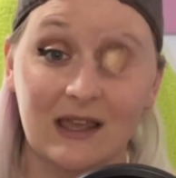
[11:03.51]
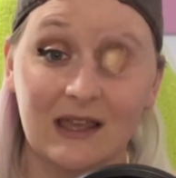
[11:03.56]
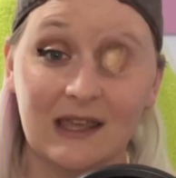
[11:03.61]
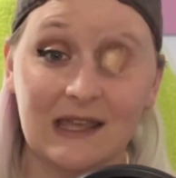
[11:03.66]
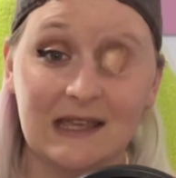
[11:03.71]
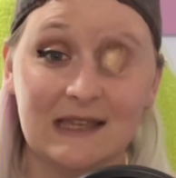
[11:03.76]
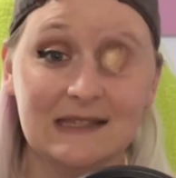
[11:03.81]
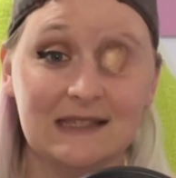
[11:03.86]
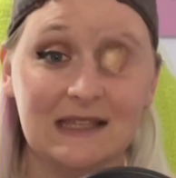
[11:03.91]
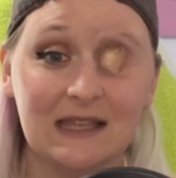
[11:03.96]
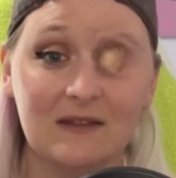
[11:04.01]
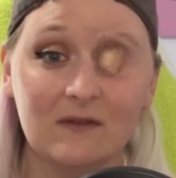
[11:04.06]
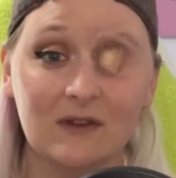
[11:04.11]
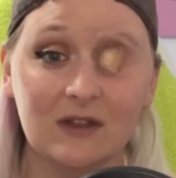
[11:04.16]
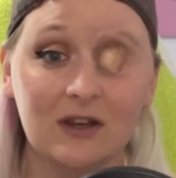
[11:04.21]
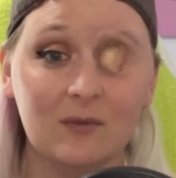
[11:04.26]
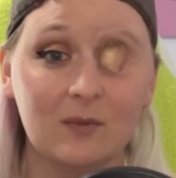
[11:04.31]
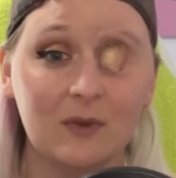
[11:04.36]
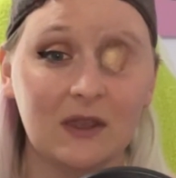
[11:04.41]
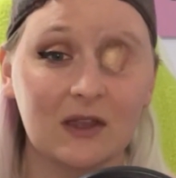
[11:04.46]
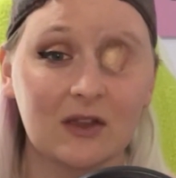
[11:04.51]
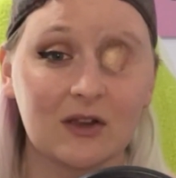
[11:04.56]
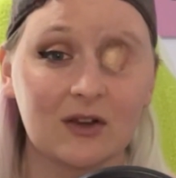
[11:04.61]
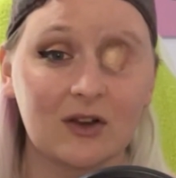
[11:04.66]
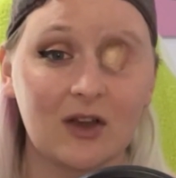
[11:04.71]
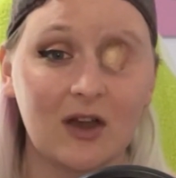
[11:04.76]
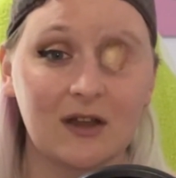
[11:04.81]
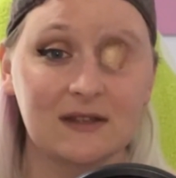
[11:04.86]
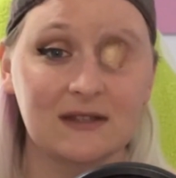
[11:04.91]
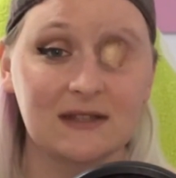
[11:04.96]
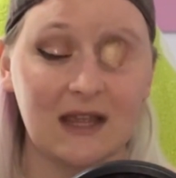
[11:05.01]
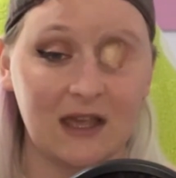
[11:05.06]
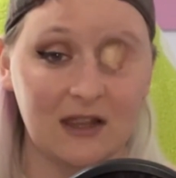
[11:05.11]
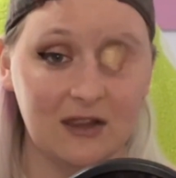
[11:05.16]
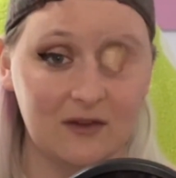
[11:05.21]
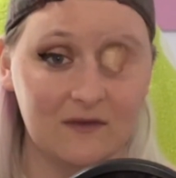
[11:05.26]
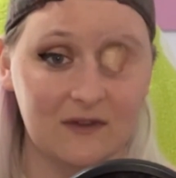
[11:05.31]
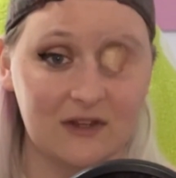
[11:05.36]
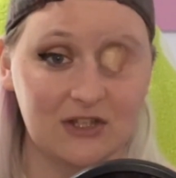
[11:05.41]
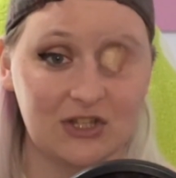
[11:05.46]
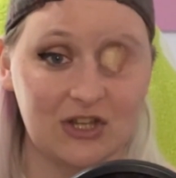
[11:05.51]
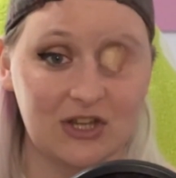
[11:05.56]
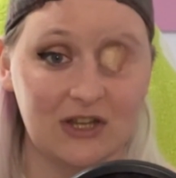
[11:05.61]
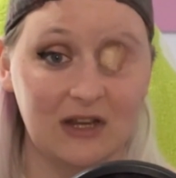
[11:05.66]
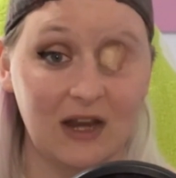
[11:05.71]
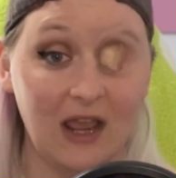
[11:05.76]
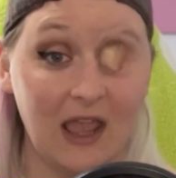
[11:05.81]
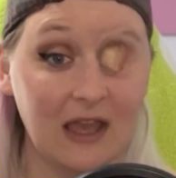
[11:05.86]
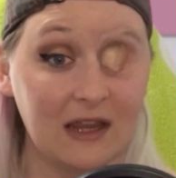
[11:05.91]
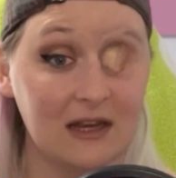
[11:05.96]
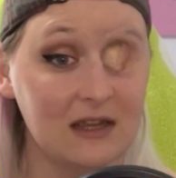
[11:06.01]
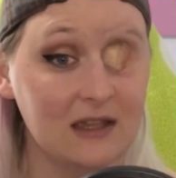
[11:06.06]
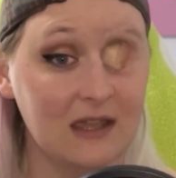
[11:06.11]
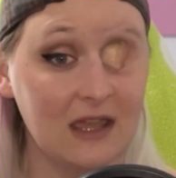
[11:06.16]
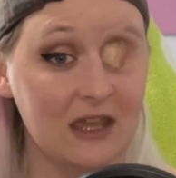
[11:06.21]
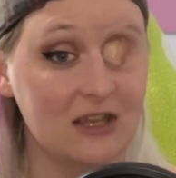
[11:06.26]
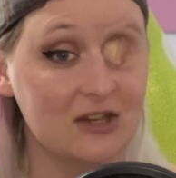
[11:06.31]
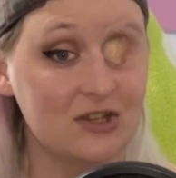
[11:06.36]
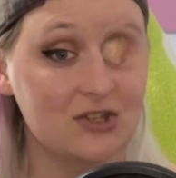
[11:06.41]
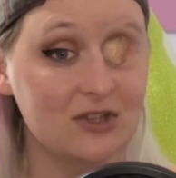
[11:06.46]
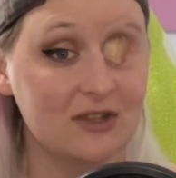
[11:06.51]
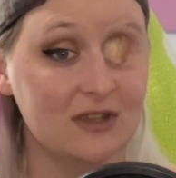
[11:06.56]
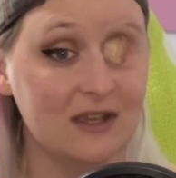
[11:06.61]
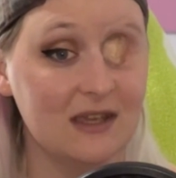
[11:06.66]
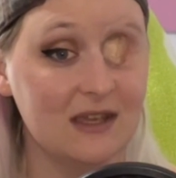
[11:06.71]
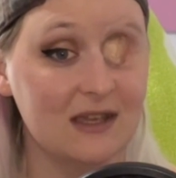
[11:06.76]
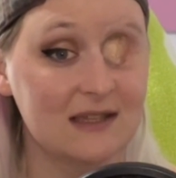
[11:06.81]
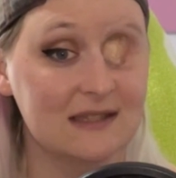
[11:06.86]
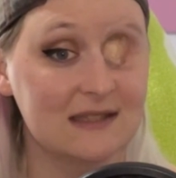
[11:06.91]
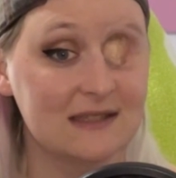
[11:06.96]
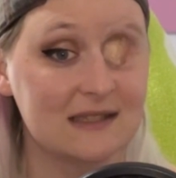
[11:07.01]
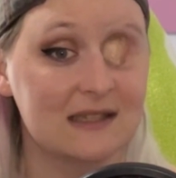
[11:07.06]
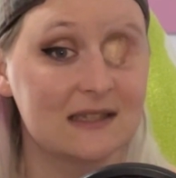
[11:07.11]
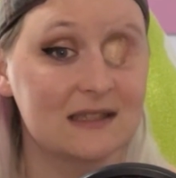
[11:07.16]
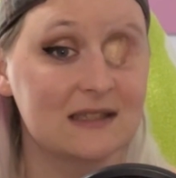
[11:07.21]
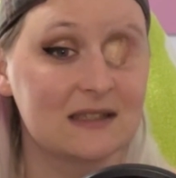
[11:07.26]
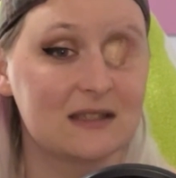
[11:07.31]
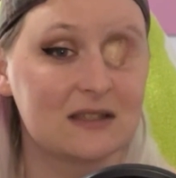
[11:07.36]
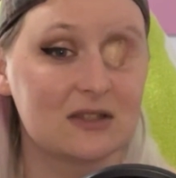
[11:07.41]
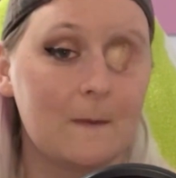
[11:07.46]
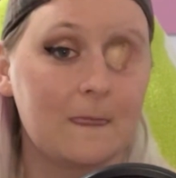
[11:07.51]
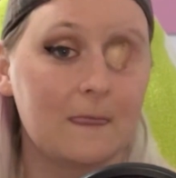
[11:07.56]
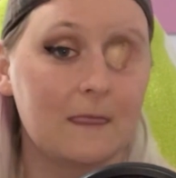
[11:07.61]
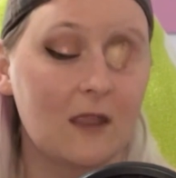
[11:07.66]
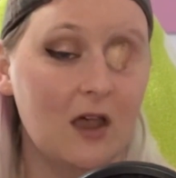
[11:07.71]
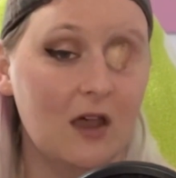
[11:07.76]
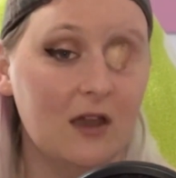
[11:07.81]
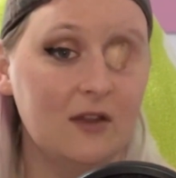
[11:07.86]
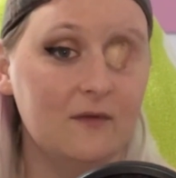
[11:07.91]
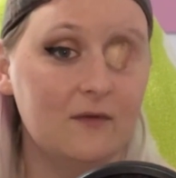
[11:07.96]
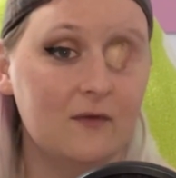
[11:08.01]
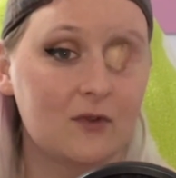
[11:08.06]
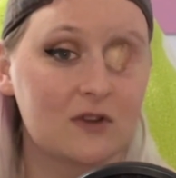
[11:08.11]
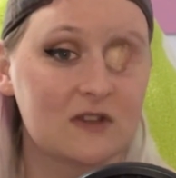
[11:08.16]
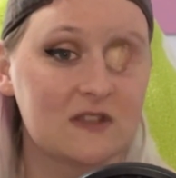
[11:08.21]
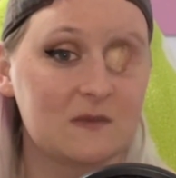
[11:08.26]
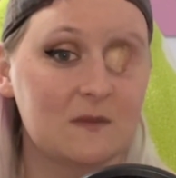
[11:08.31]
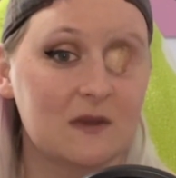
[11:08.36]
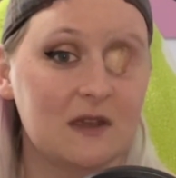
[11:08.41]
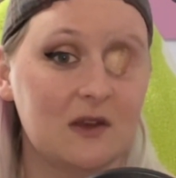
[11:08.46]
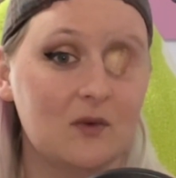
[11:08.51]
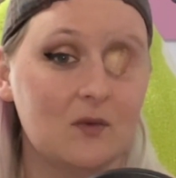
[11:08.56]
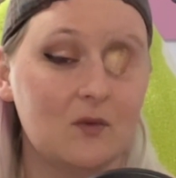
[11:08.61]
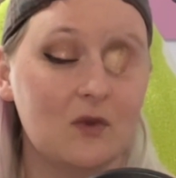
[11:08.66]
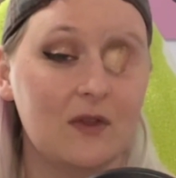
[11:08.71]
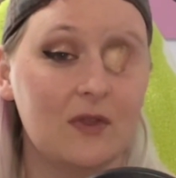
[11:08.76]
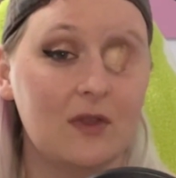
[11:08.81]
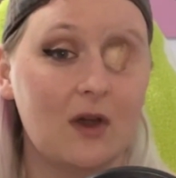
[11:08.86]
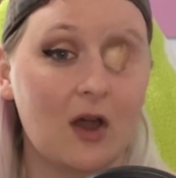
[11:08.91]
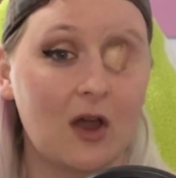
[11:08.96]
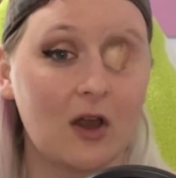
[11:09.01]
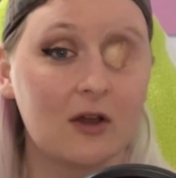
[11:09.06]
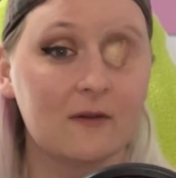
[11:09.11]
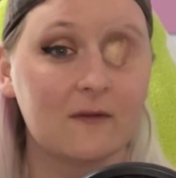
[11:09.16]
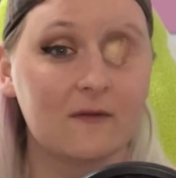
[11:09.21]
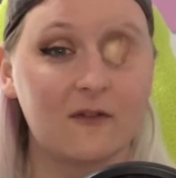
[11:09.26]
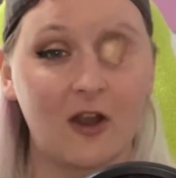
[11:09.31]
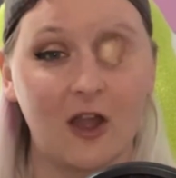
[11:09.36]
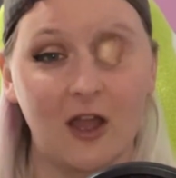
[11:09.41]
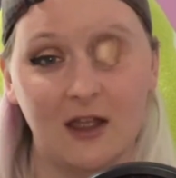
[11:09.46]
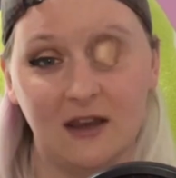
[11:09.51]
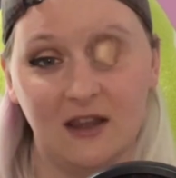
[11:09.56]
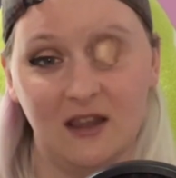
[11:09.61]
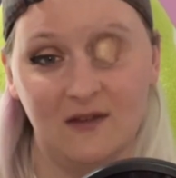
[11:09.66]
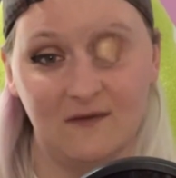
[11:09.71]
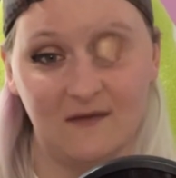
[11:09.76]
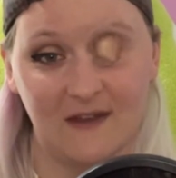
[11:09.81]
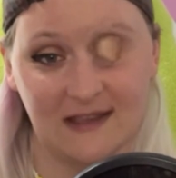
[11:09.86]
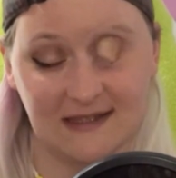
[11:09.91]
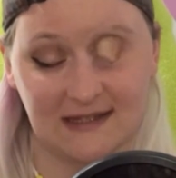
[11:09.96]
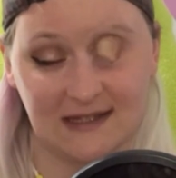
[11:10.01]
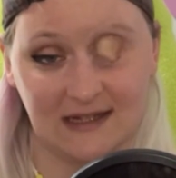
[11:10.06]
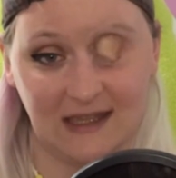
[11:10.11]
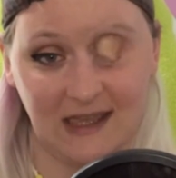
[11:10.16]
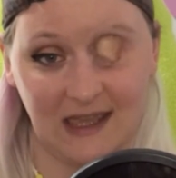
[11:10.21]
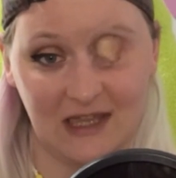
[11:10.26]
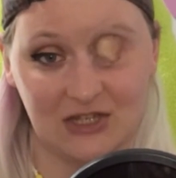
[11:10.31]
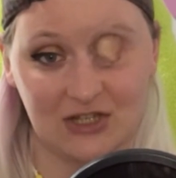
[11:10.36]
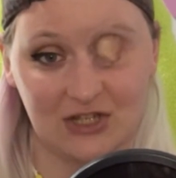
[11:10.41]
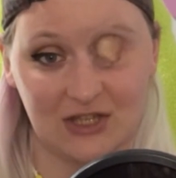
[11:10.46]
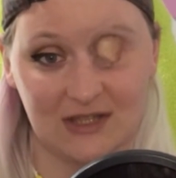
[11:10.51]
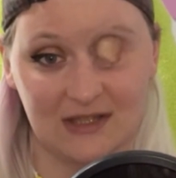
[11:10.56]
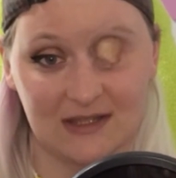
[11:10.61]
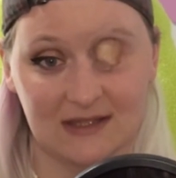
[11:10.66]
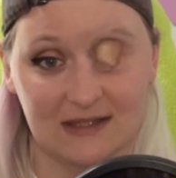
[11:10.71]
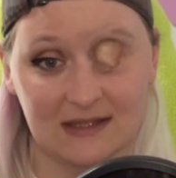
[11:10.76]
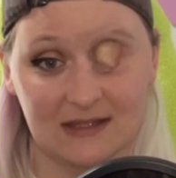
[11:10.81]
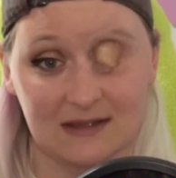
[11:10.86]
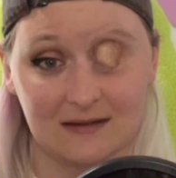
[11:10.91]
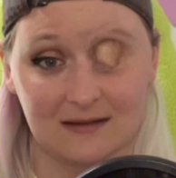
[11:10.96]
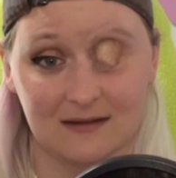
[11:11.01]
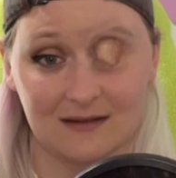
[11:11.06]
He's even appeared on television and occasionally assists law enforcement with art fraud investigations.